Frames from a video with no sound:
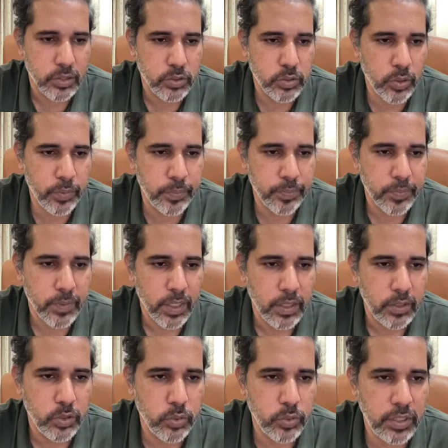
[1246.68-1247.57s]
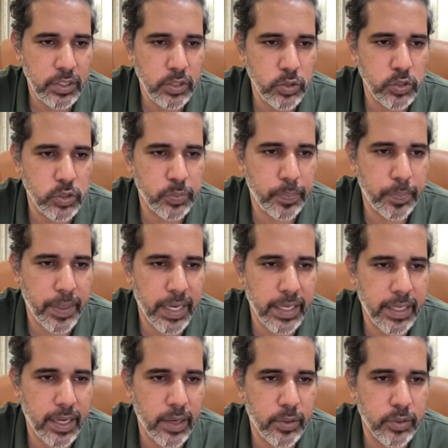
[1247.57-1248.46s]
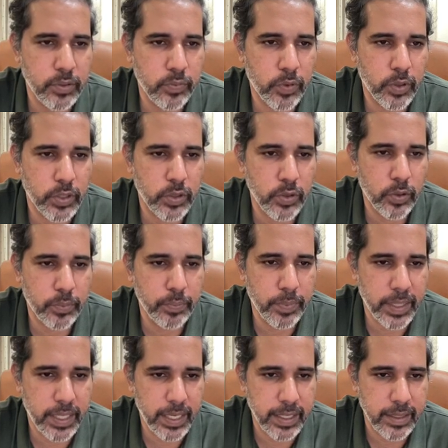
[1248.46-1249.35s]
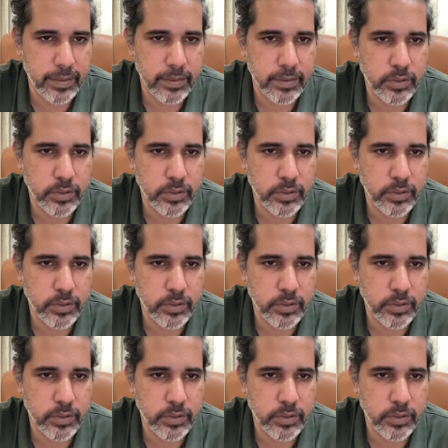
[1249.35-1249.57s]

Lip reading: So you need to spread out what you're building.